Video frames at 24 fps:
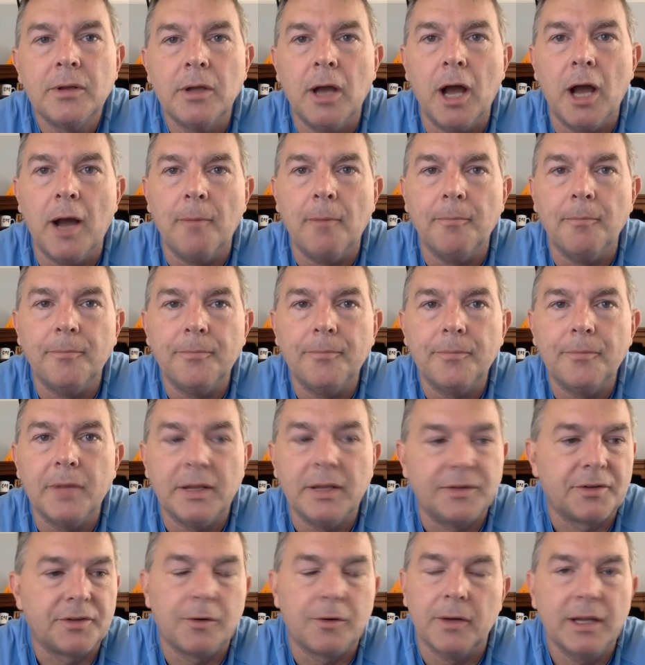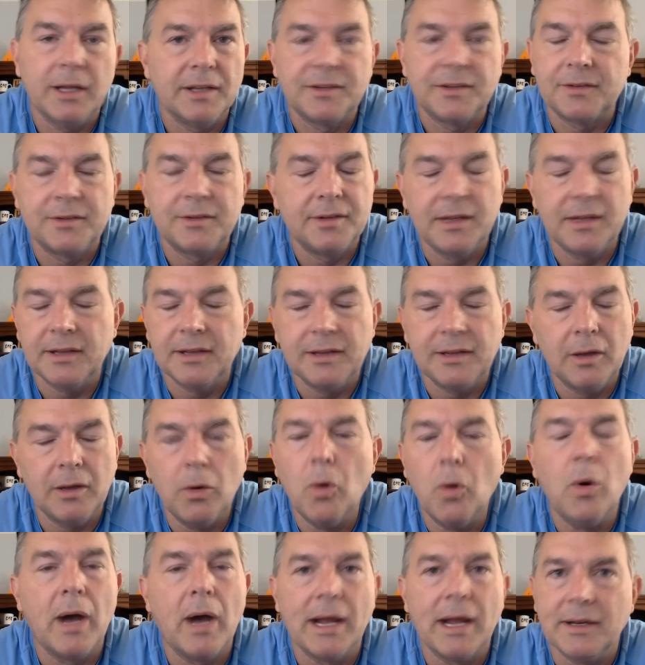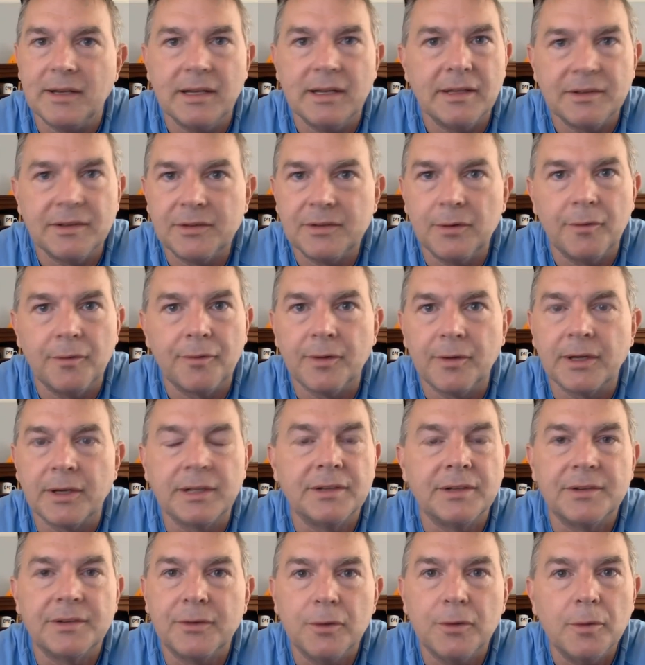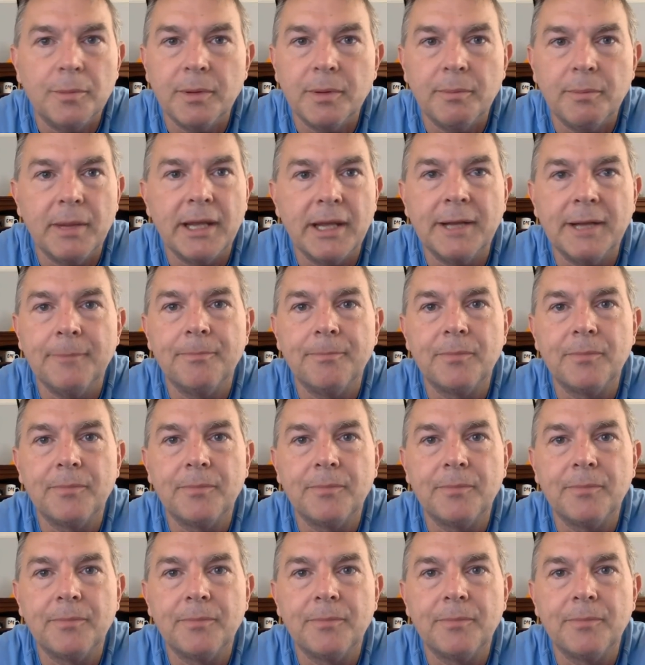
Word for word: Um, it's, it's the whole idea is so freaking stupid, man.